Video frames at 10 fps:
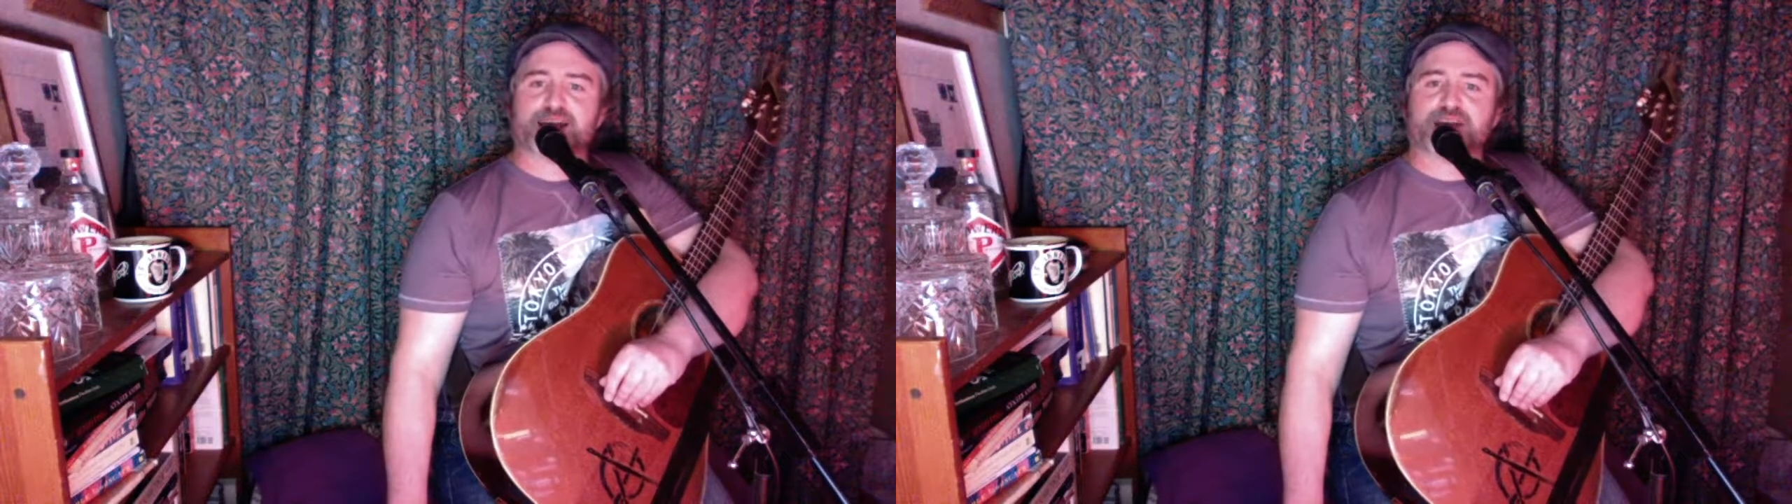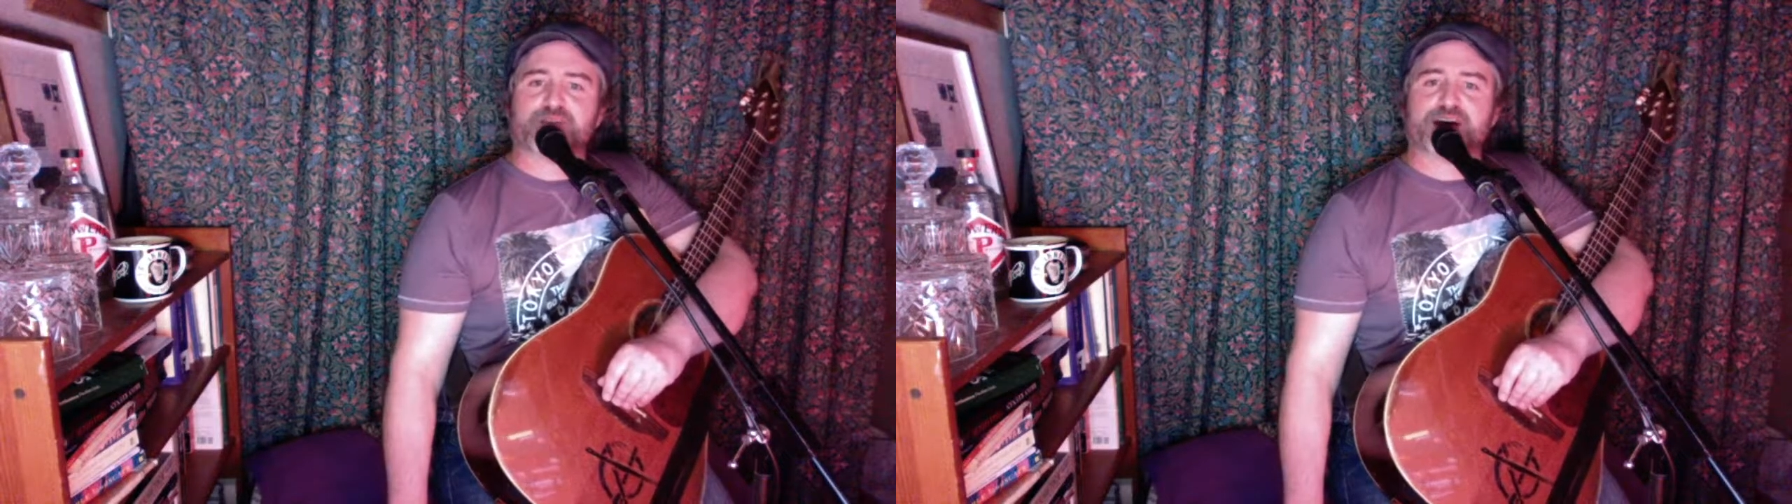
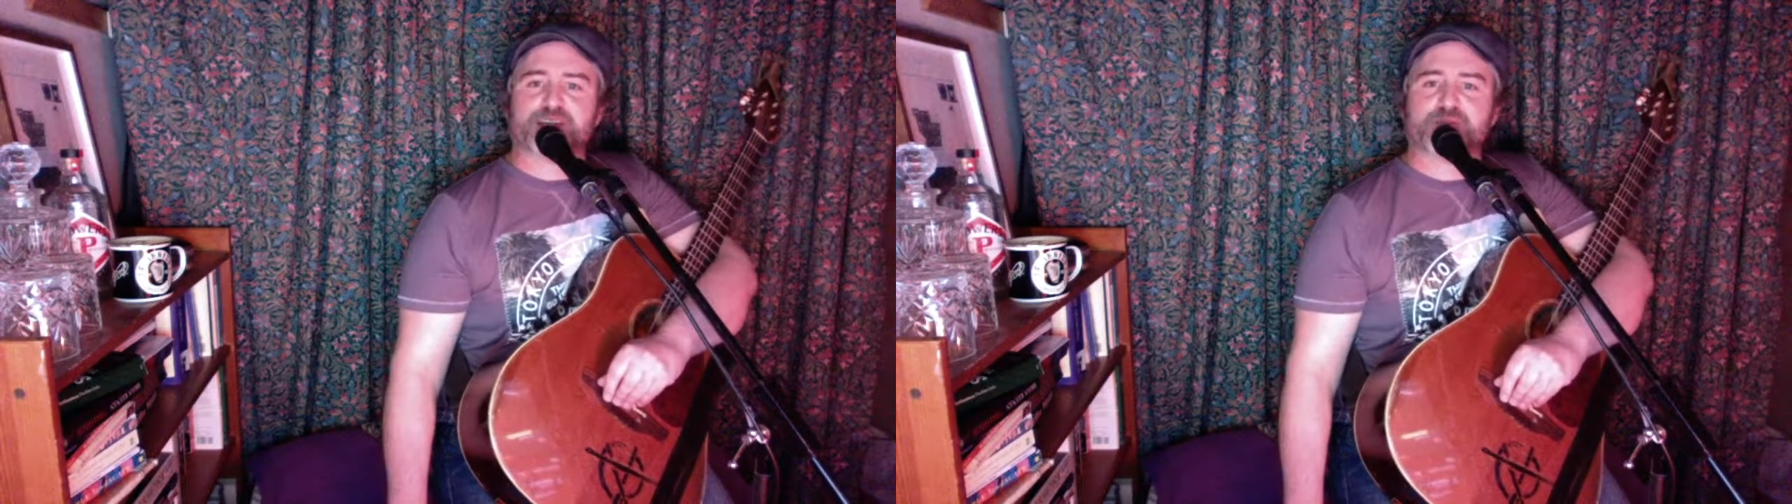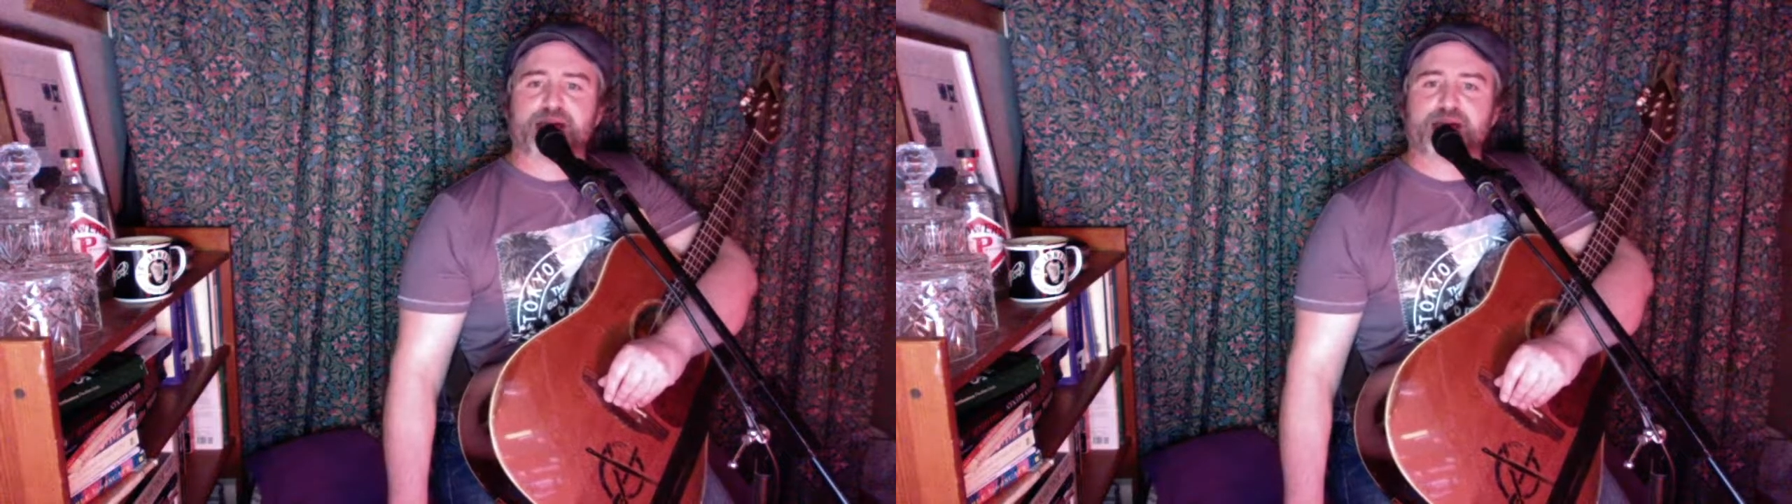an
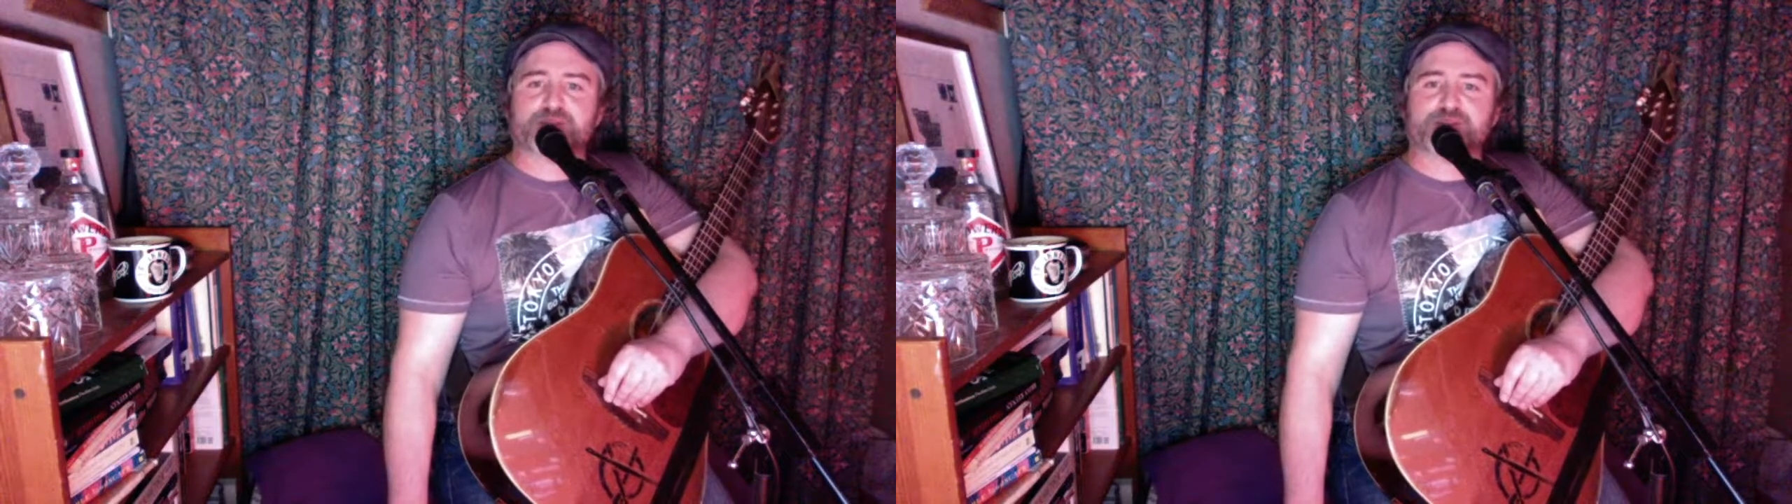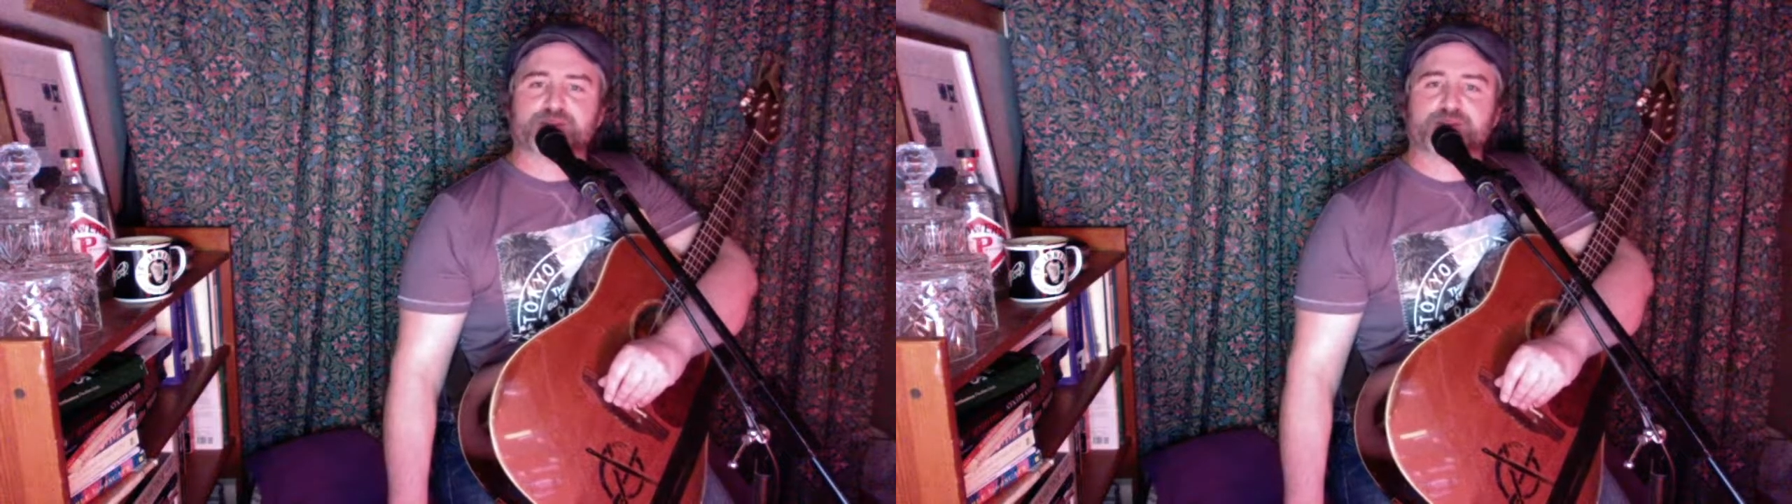advance
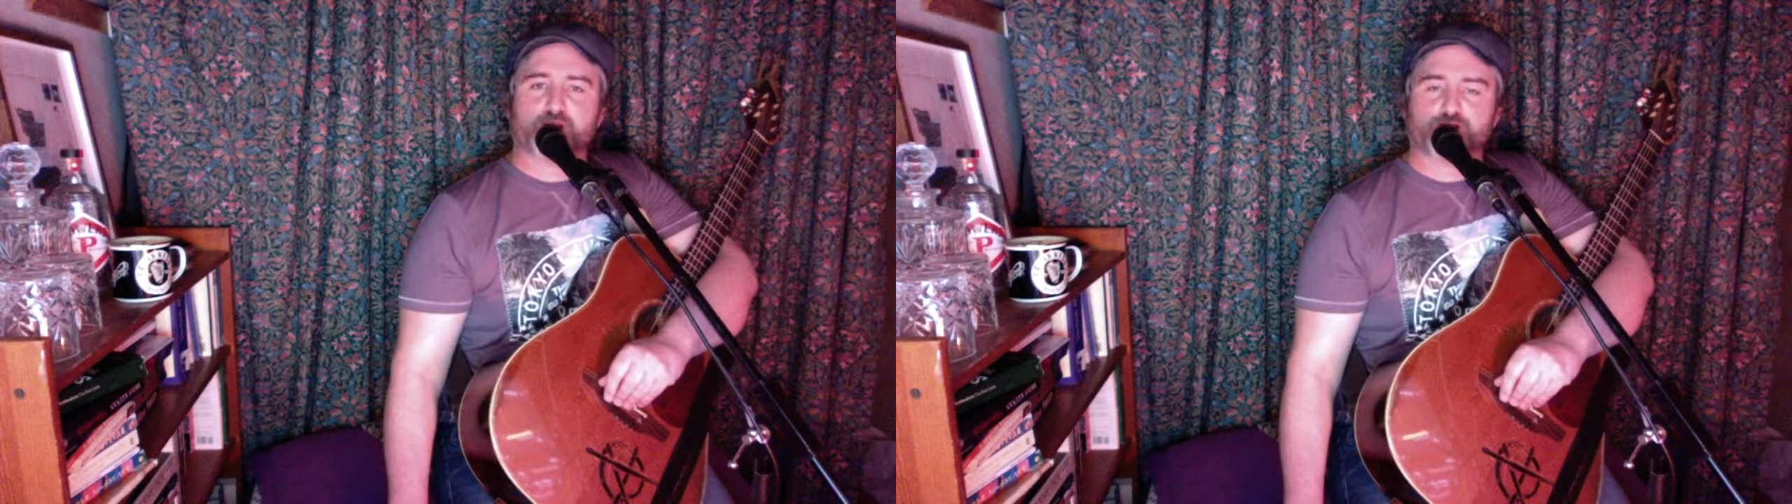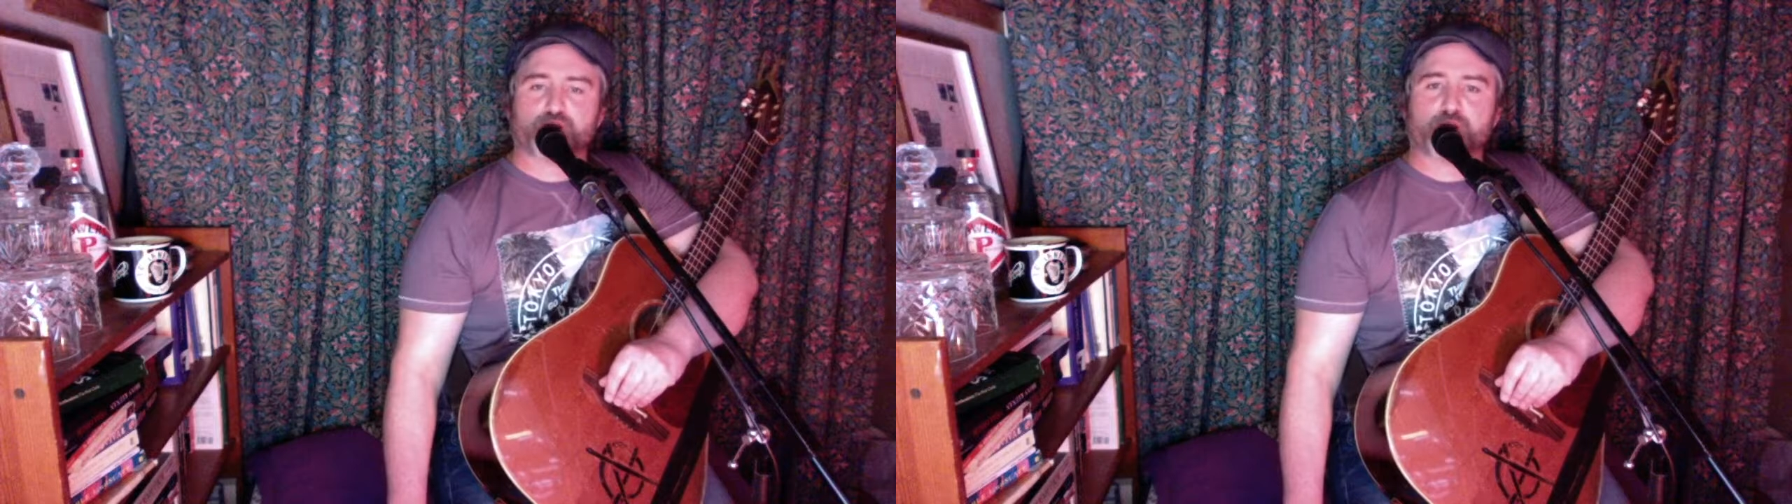payment
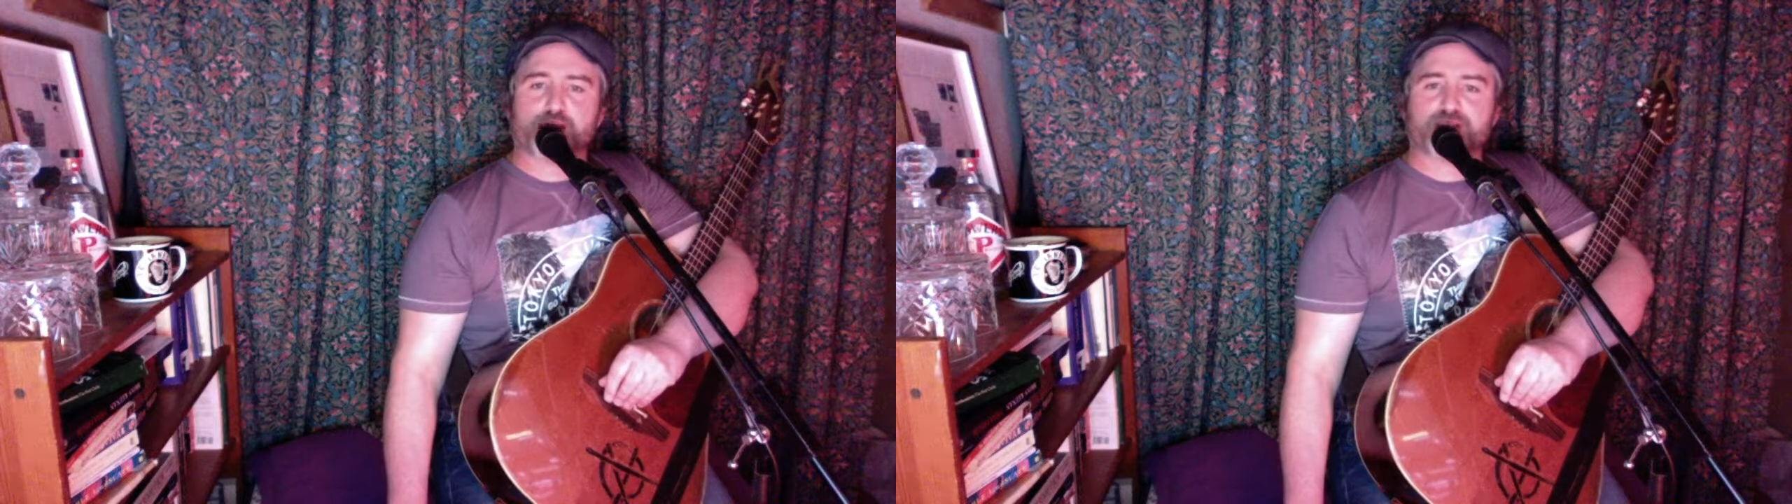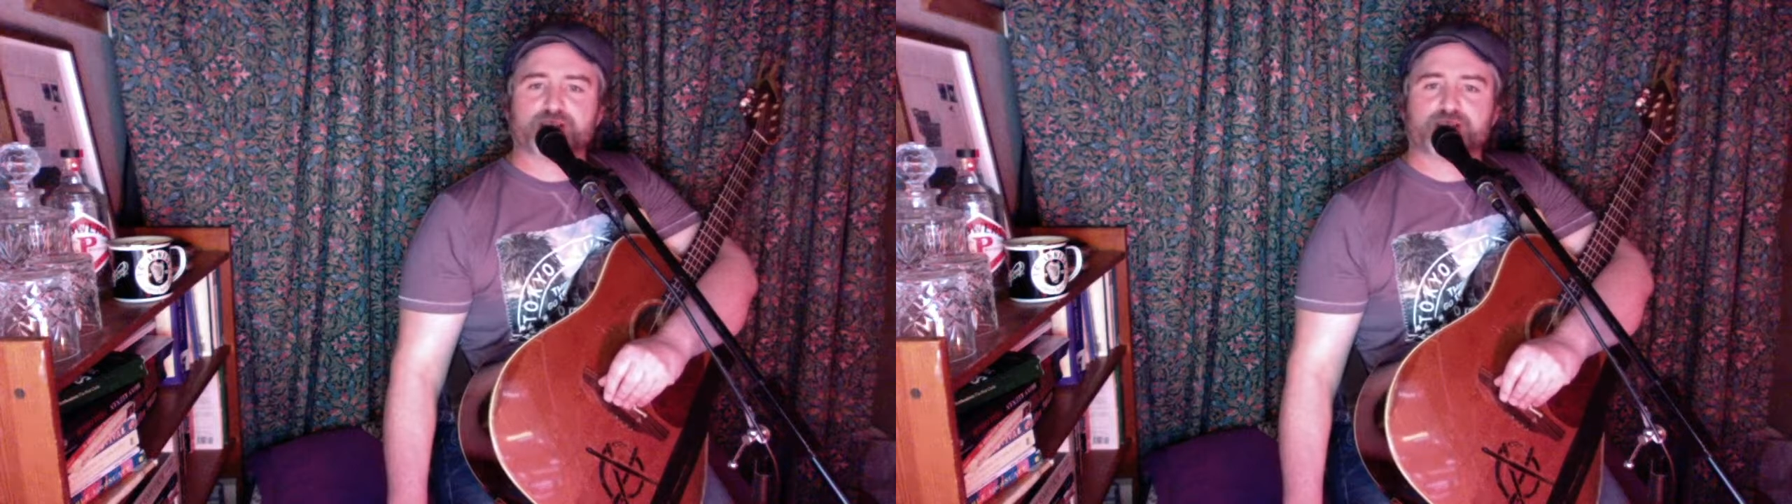on your
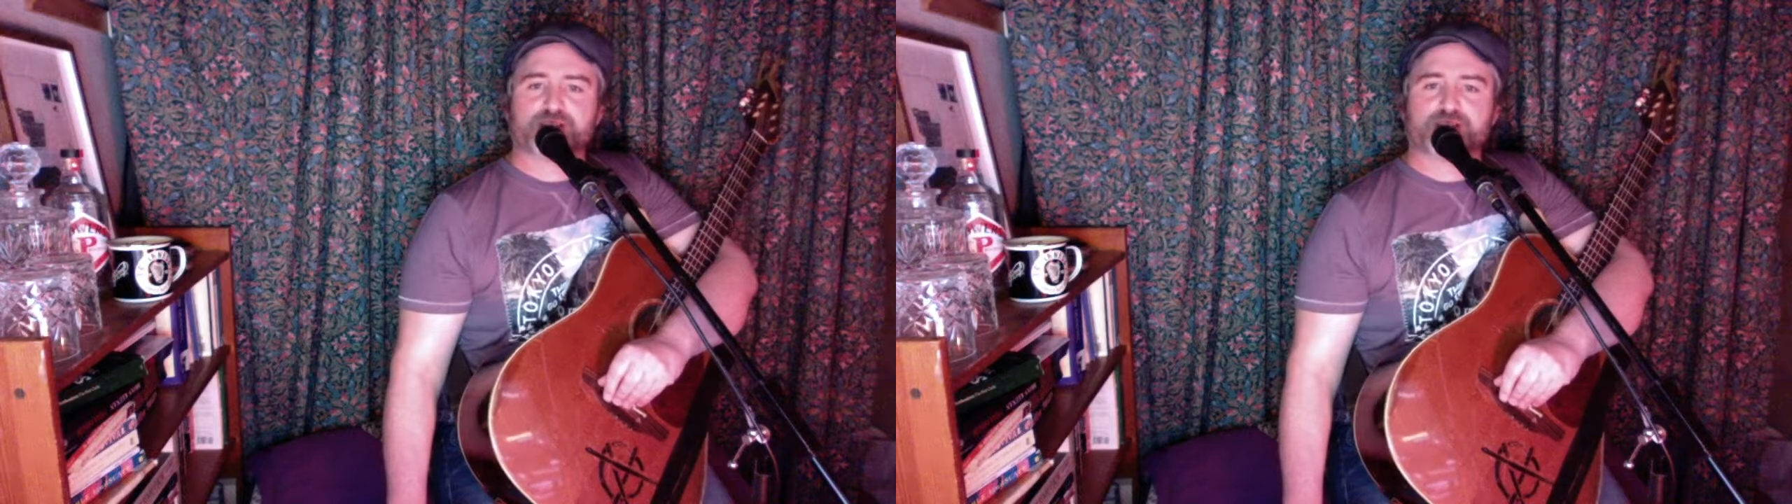wages,